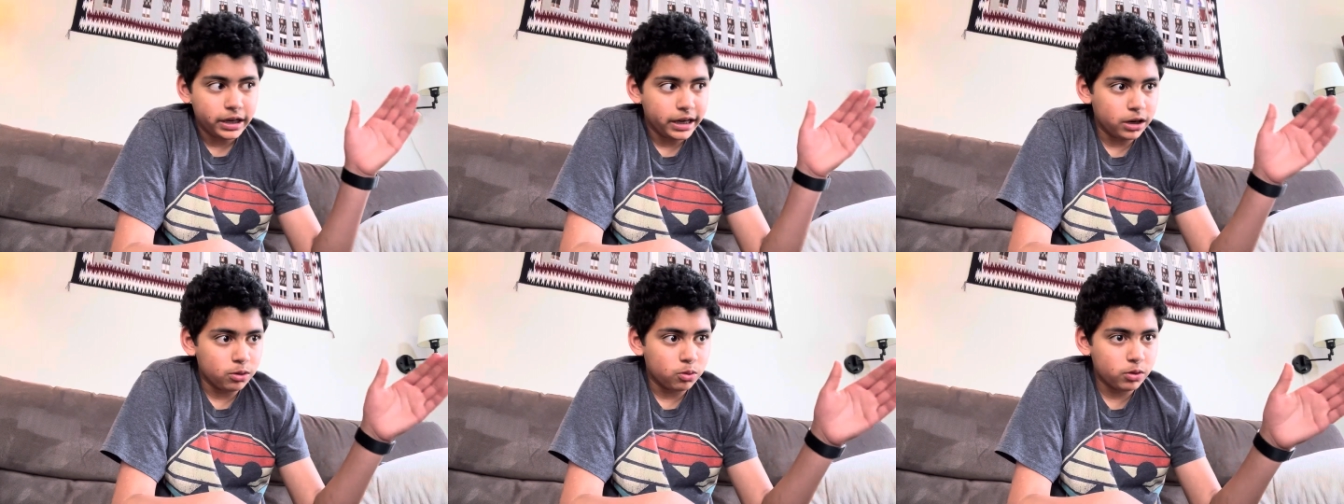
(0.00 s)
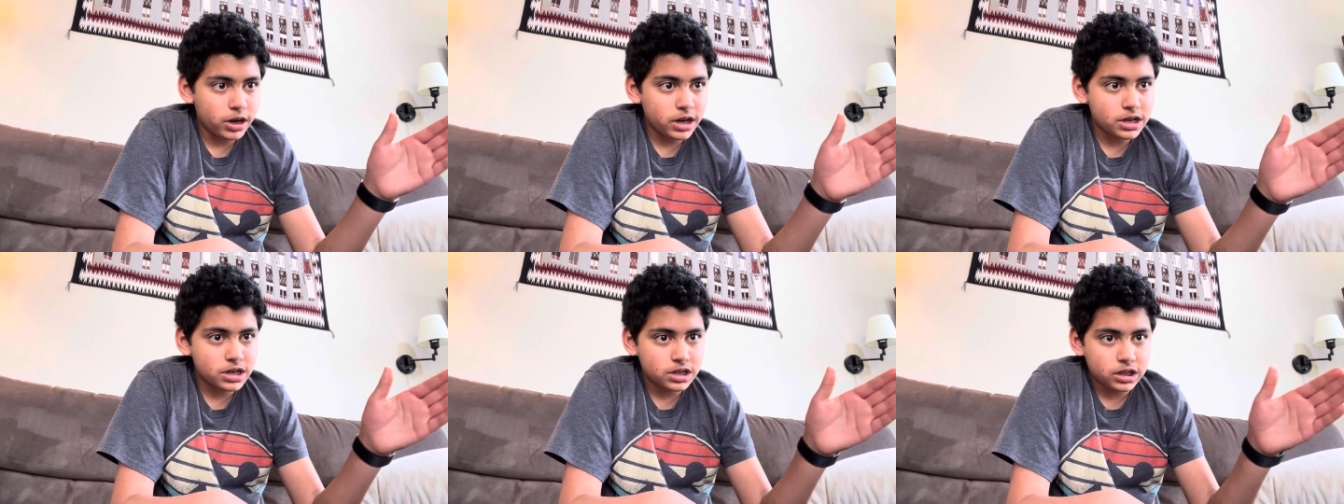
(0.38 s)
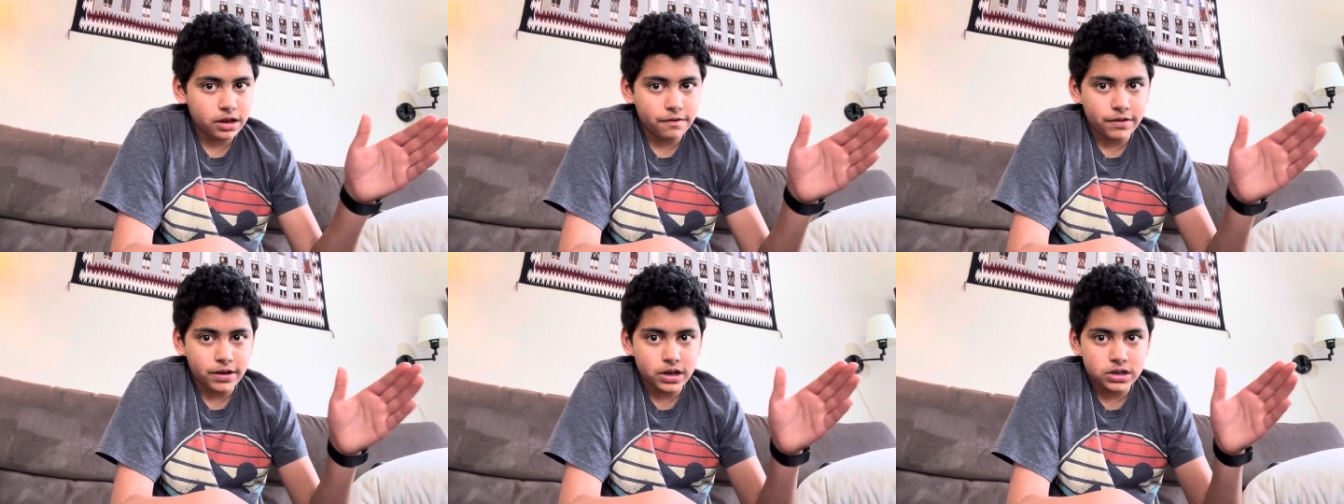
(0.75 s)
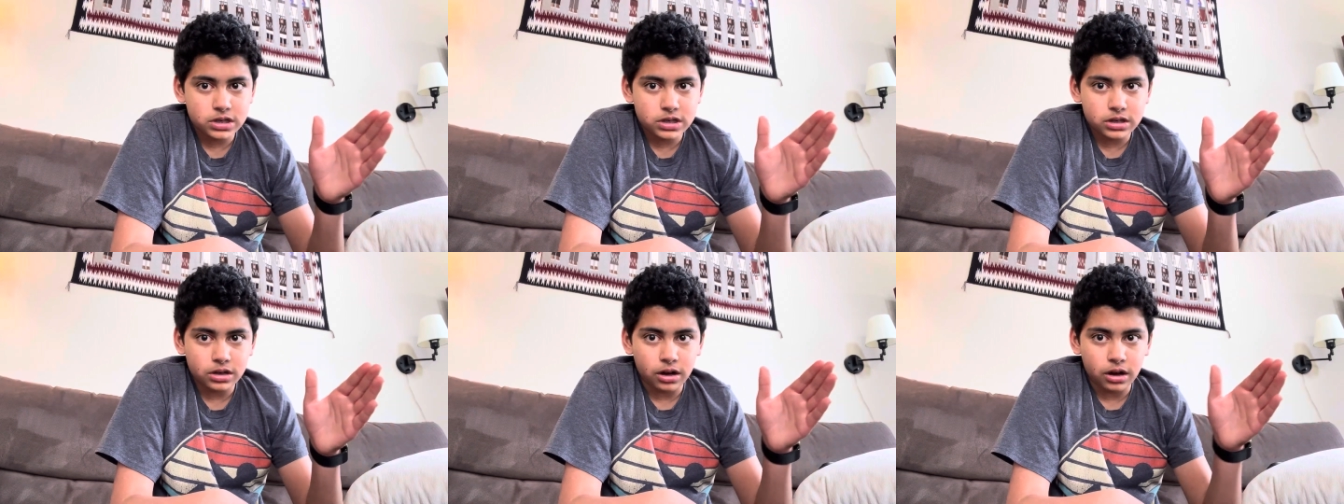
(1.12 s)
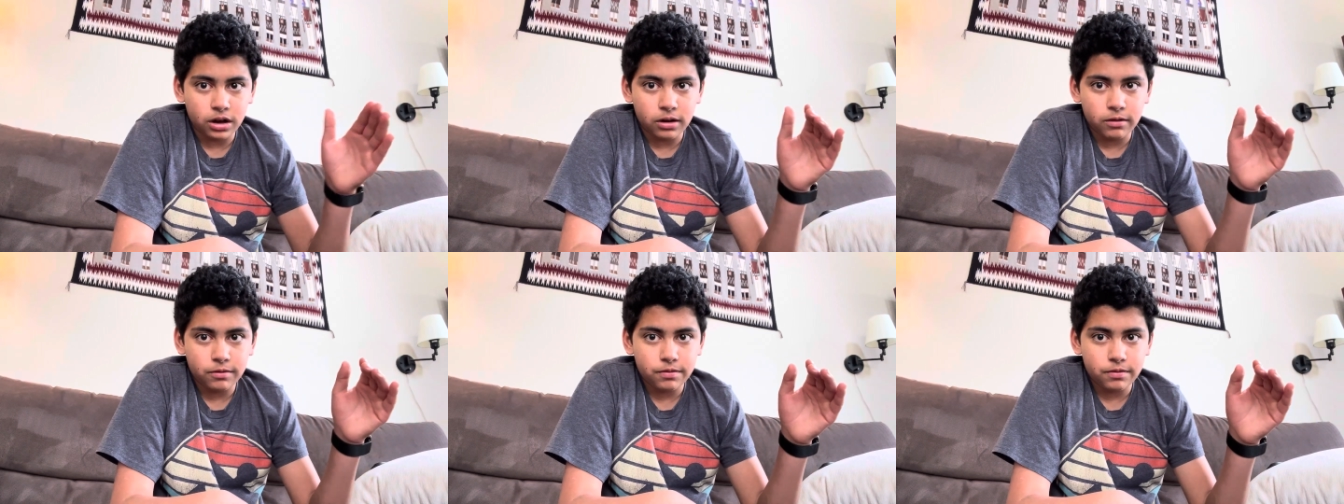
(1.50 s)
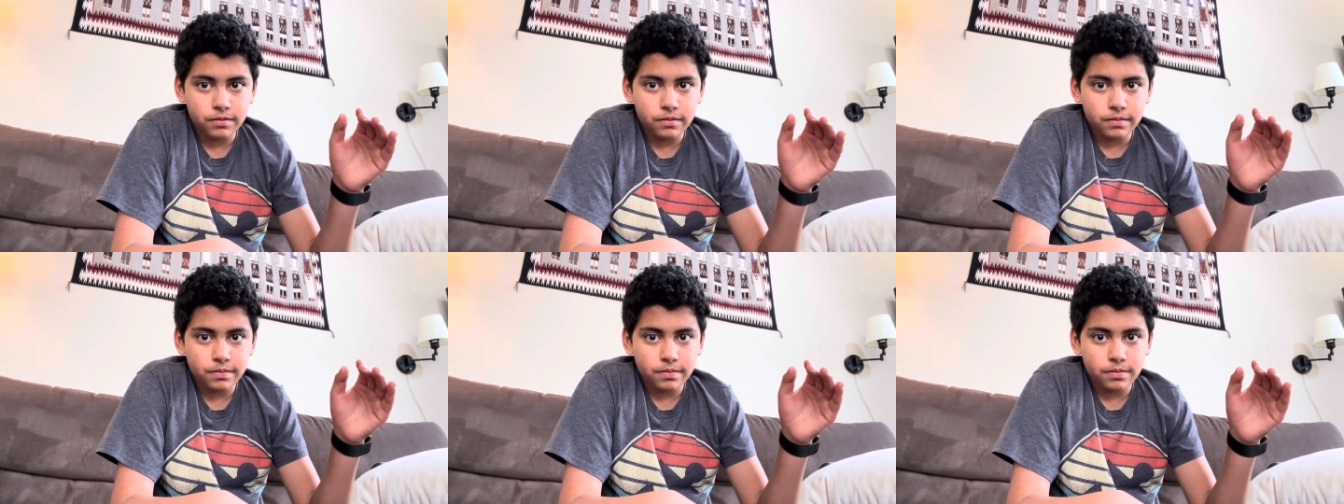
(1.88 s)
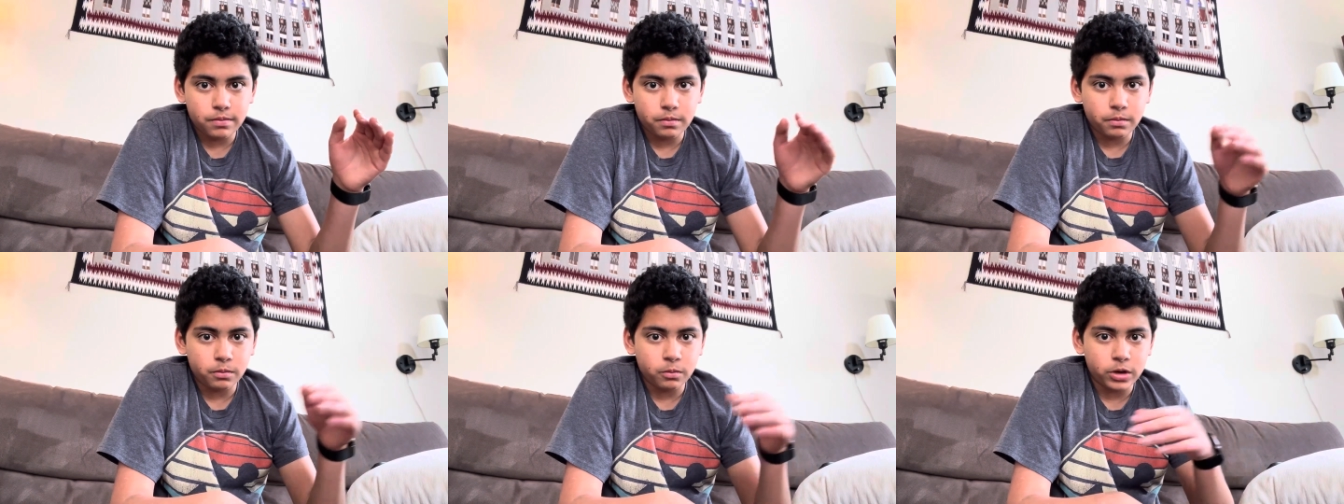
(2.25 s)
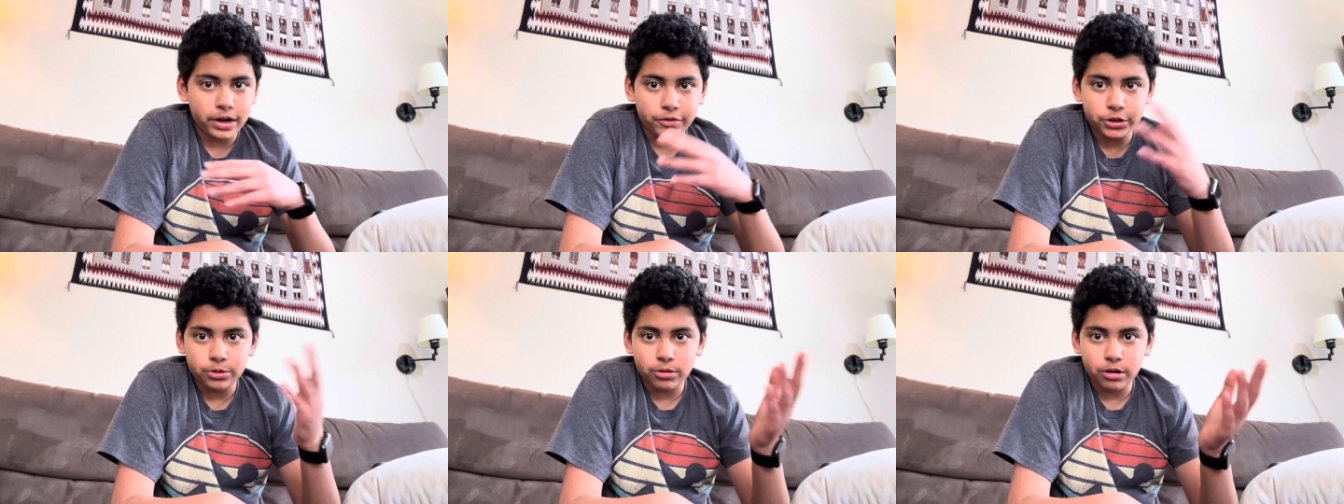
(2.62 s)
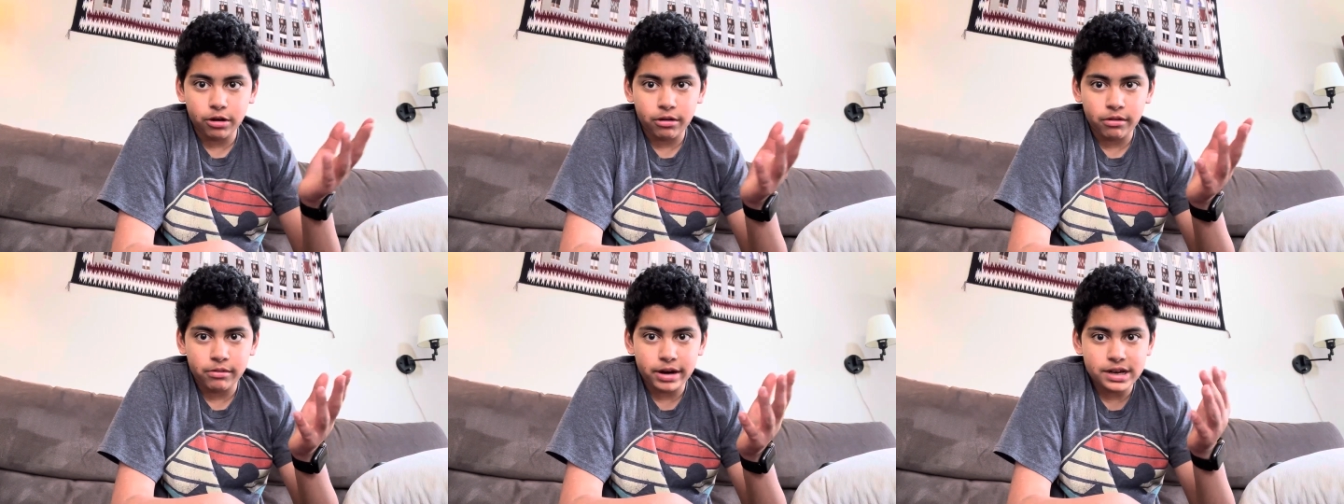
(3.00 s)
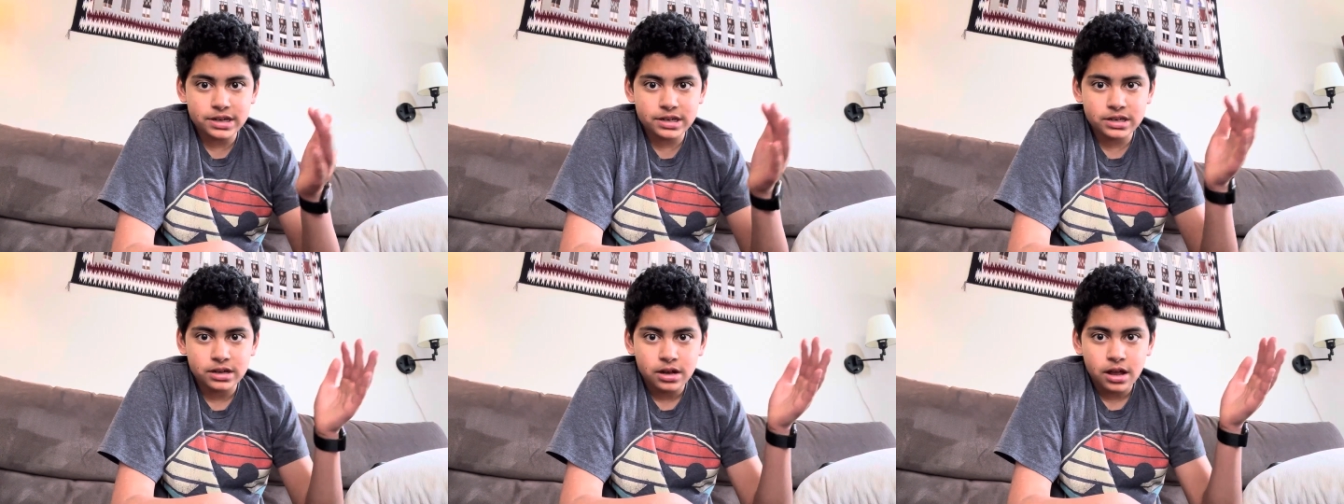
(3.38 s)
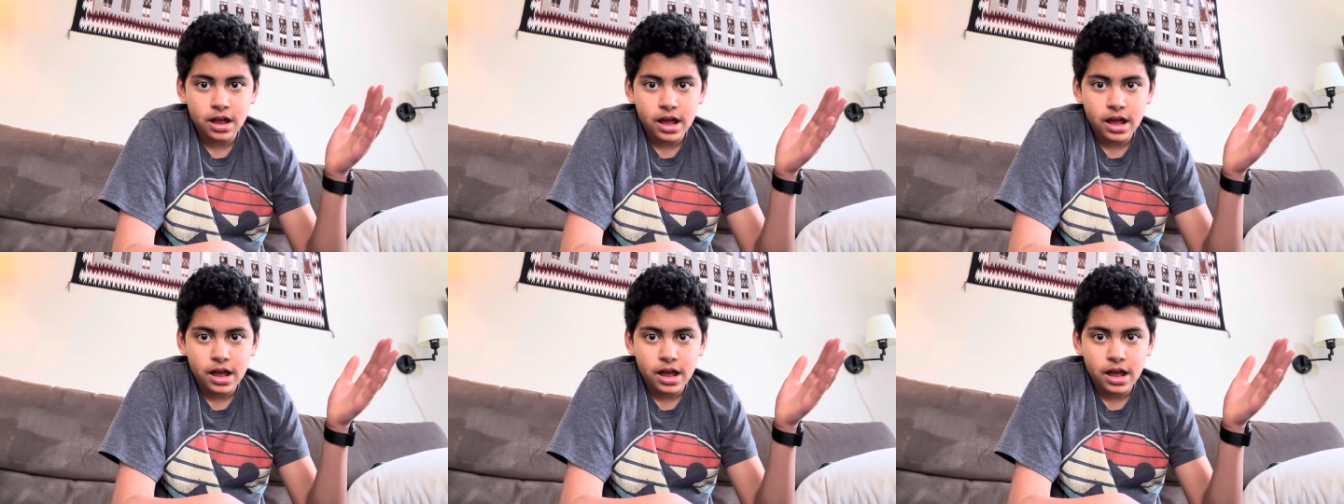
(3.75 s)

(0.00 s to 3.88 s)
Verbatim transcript: erase the events of whatever you want to erase,